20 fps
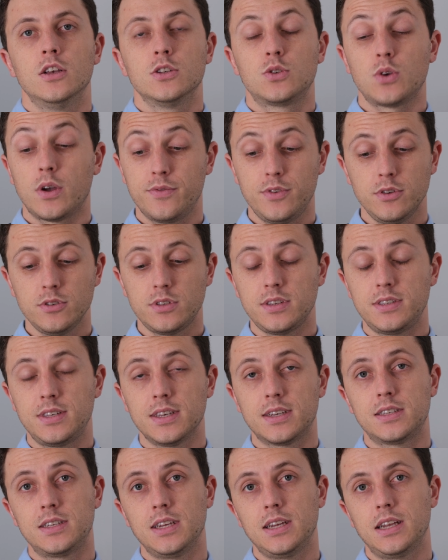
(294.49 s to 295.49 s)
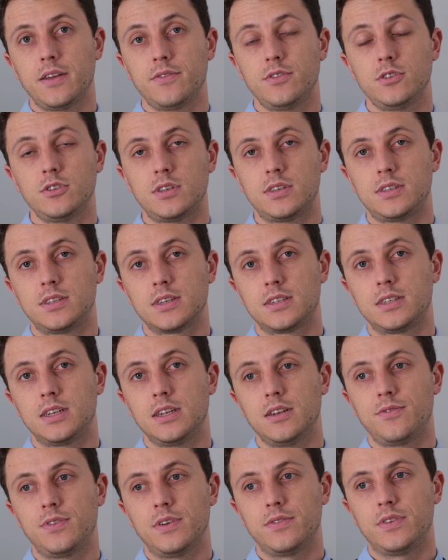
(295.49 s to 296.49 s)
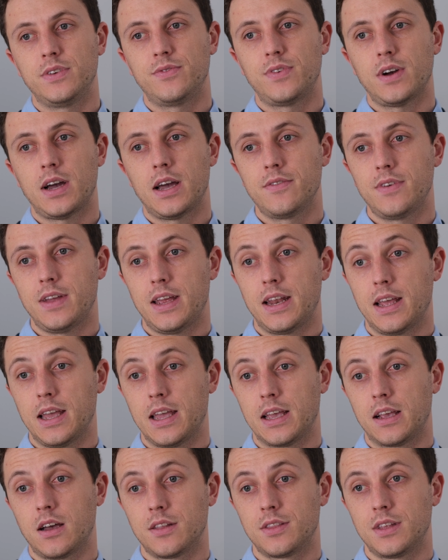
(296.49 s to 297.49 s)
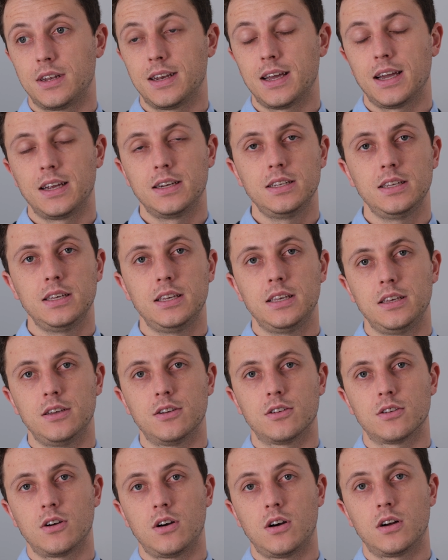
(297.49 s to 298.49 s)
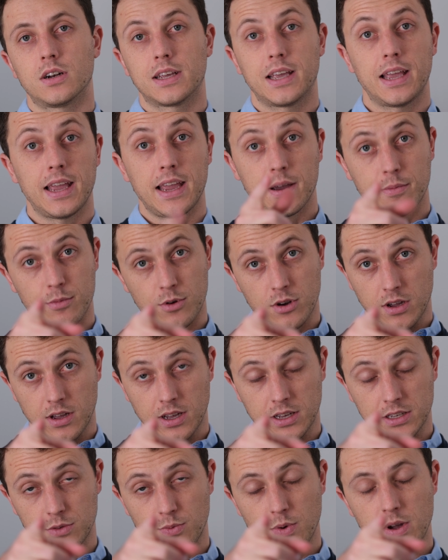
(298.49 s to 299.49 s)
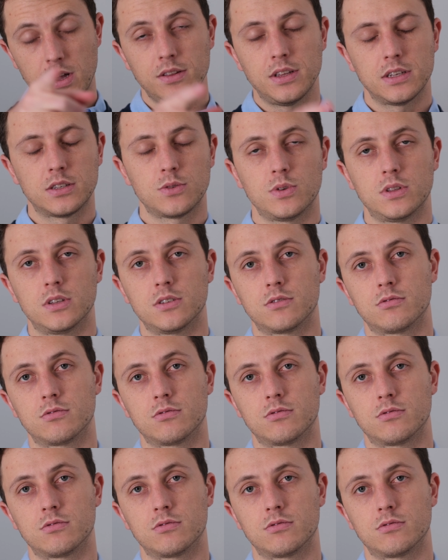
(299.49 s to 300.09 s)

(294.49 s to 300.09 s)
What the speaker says: So I've used the 16, I've used the 16 to 55, and I got the 90 here on camera as well. That's what this